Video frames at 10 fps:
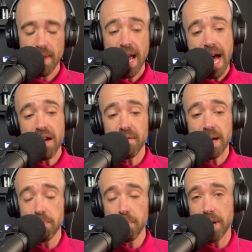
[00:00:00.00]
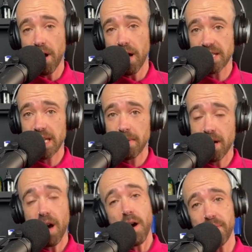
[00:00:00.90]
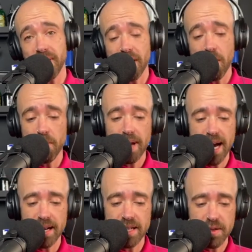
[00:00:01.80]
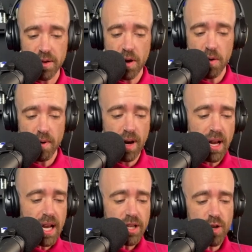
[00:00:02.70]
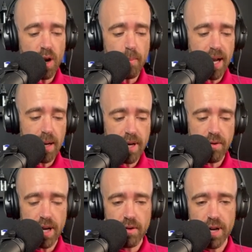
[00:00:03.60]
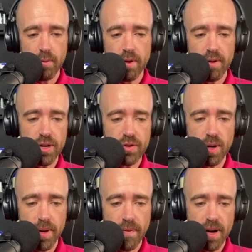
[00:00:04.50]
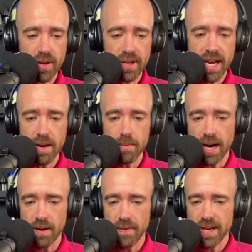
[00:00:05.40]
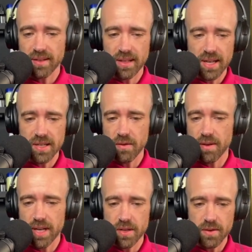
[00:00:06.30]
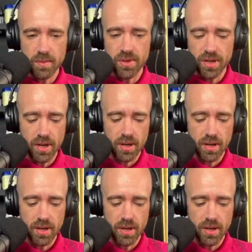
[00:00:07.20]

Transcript: And then probably Arch Enemy after the girl from the Agonist took over. Do you know what, man? Let me credit where credit's due. Let me find her name, man. I think it's Alyssa or Alicia or some shit.